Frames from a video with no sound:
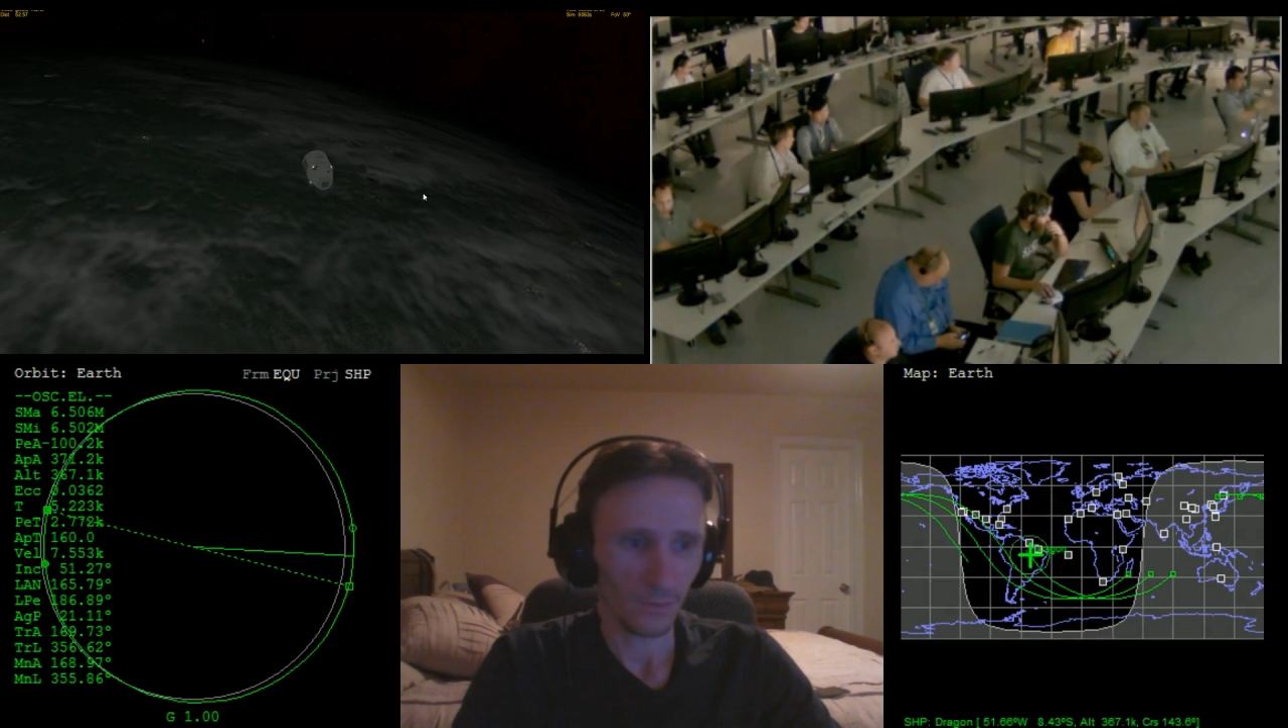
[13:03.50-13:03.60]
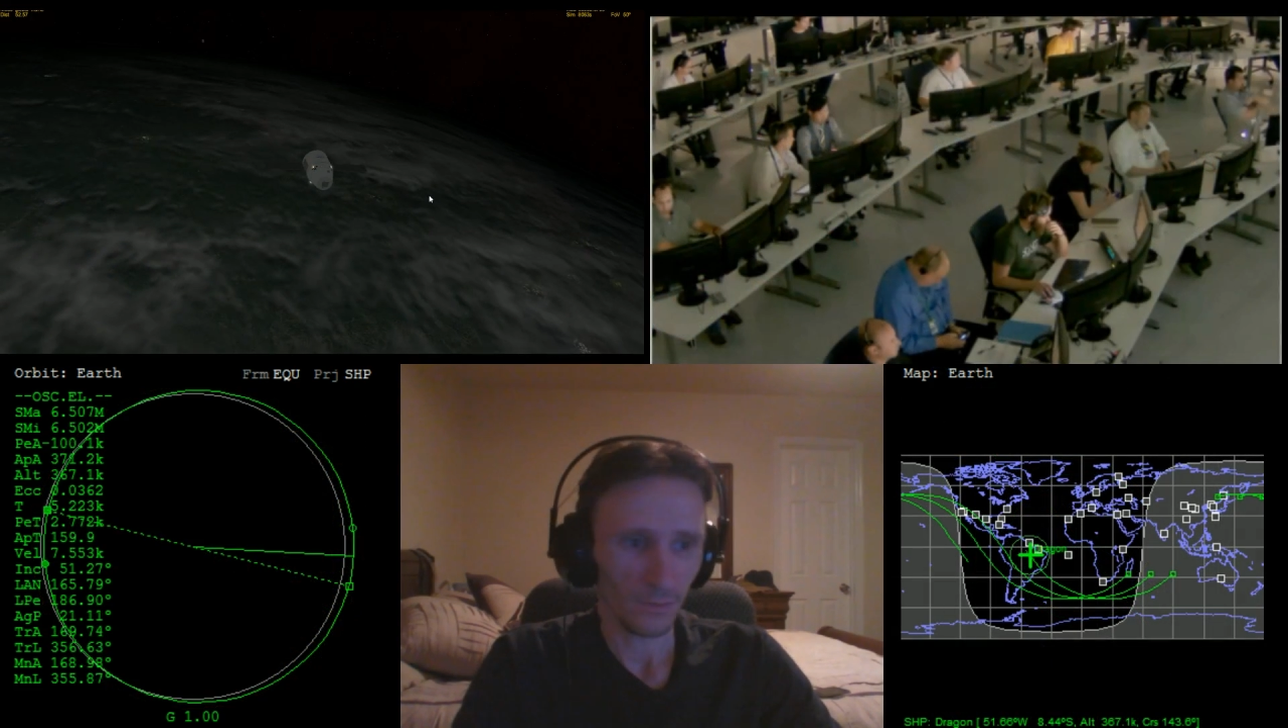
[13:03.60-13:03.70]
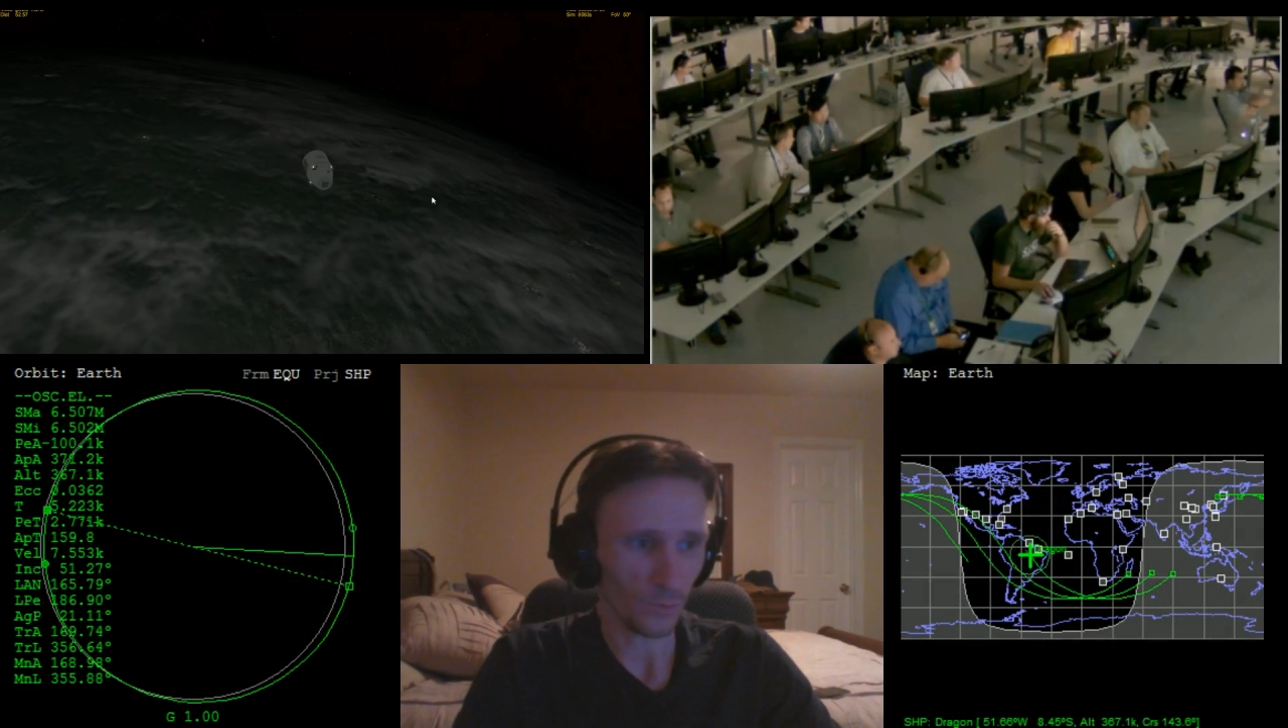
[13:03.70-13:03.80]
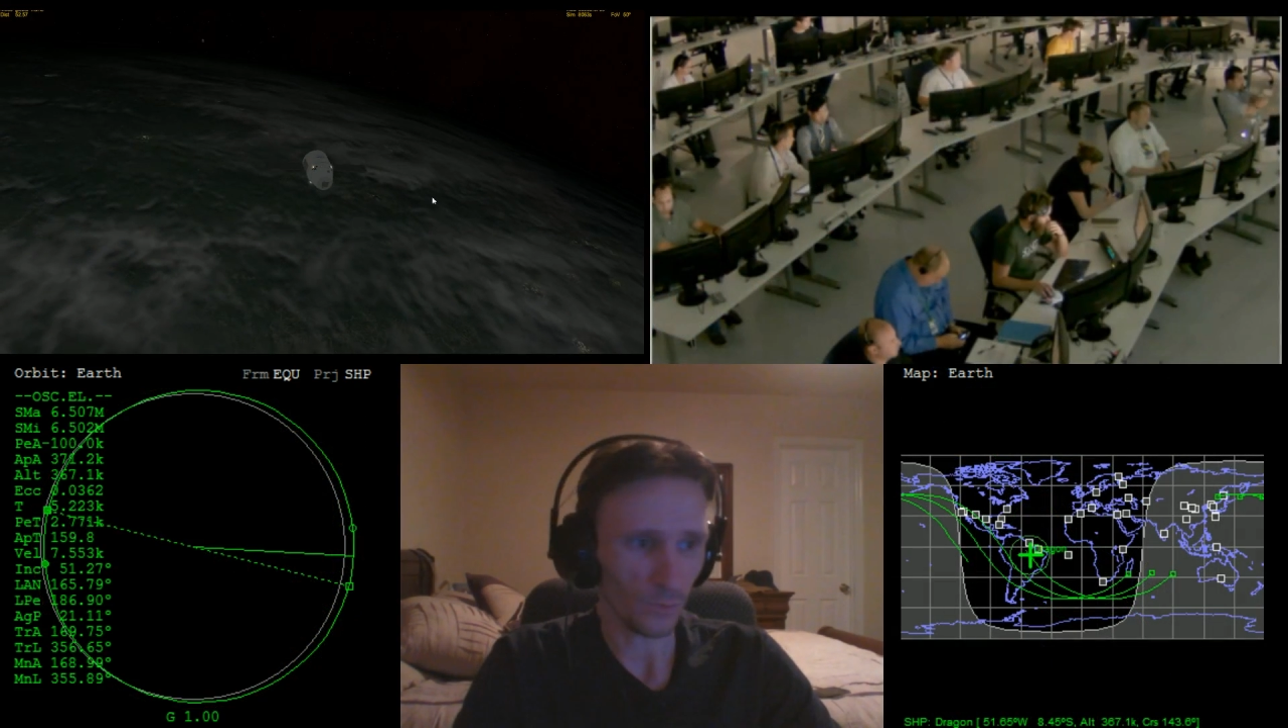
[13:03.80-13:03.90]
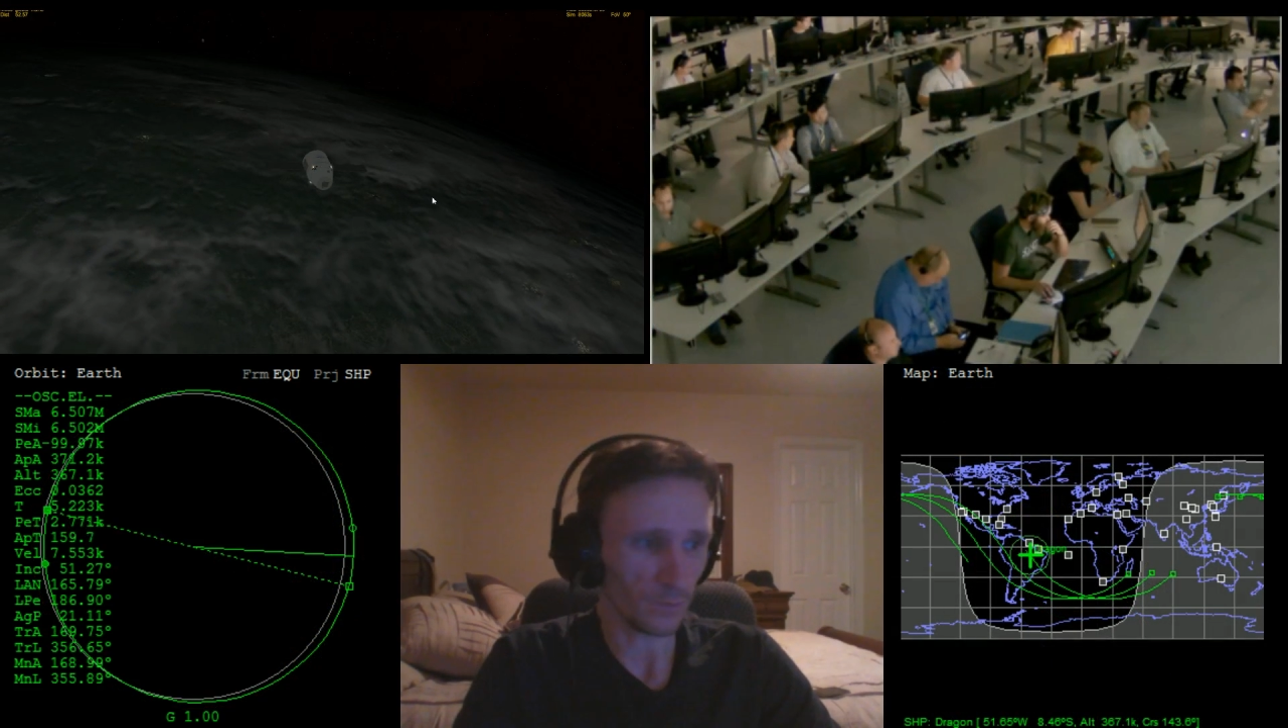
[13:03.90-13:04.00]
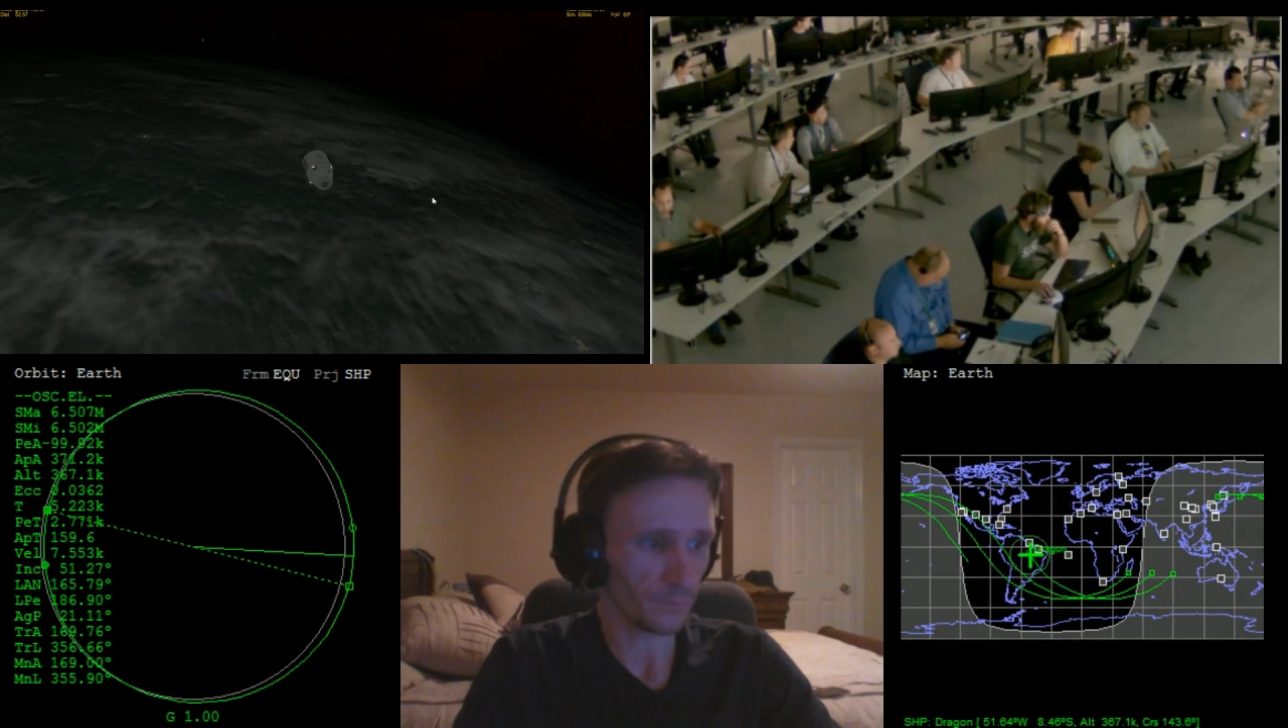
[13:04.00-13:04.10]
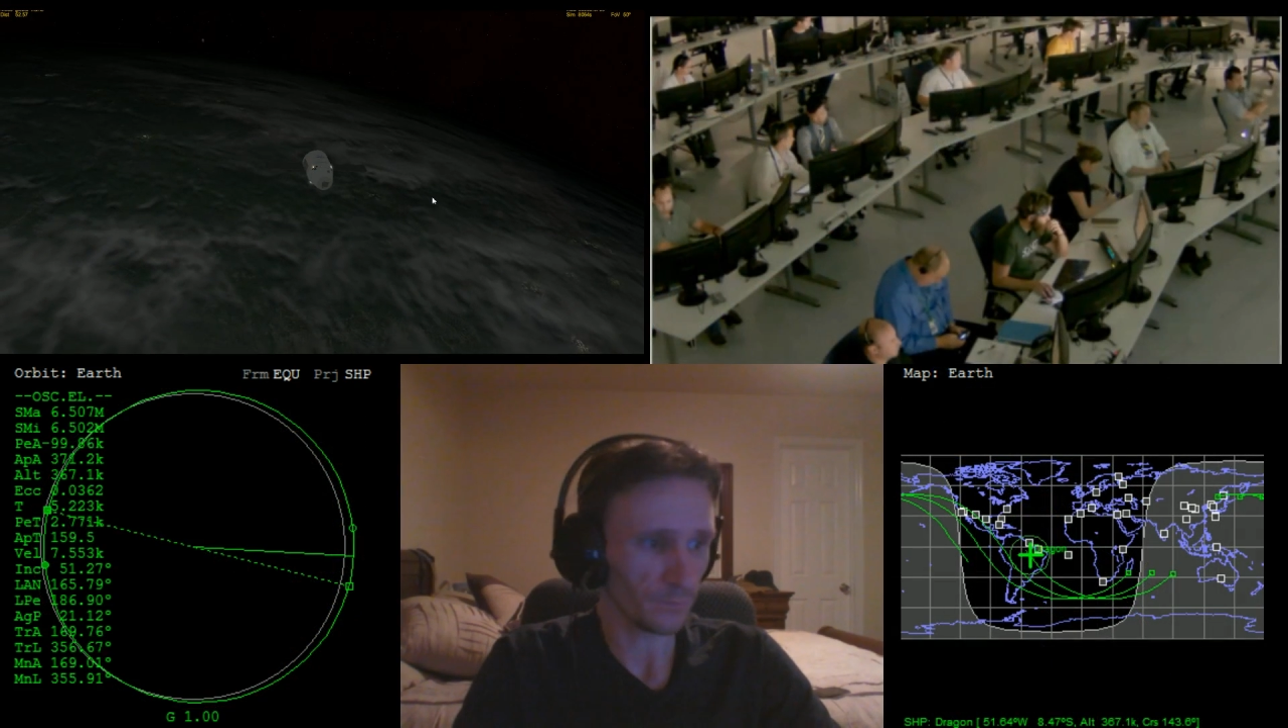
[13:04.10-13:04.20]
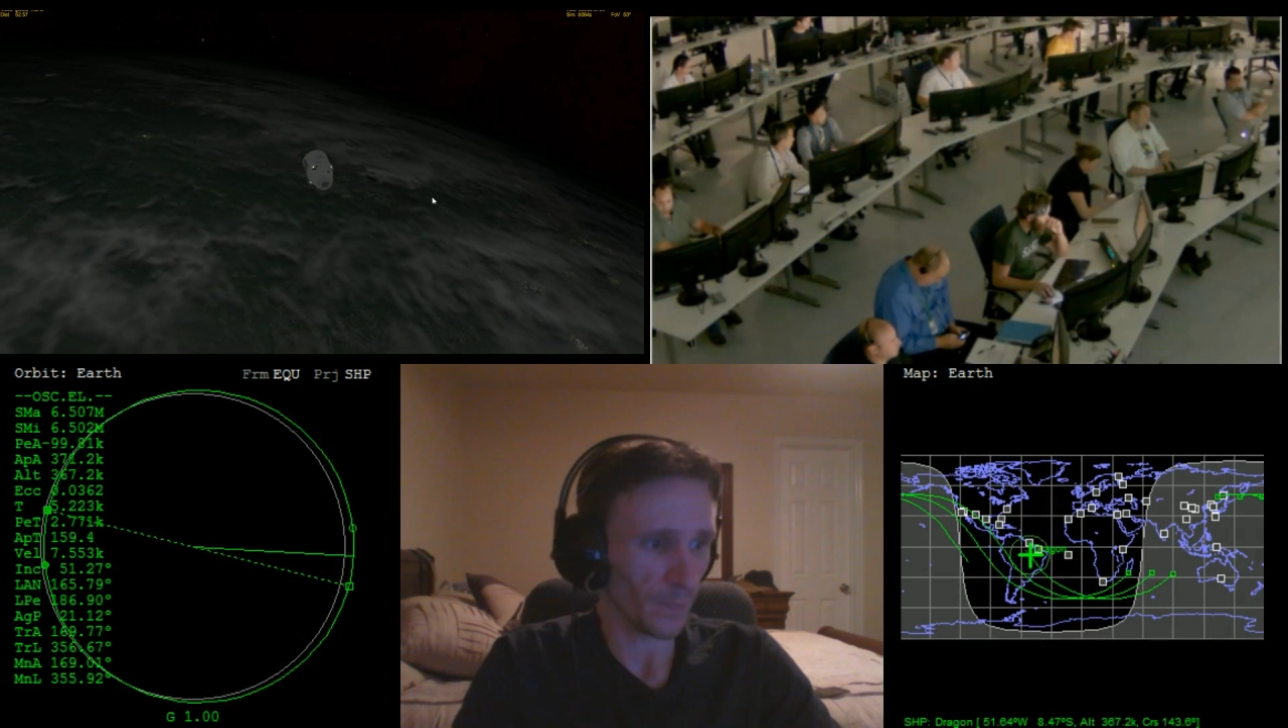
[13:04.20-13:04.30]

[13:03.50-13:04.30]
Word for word: Oh well.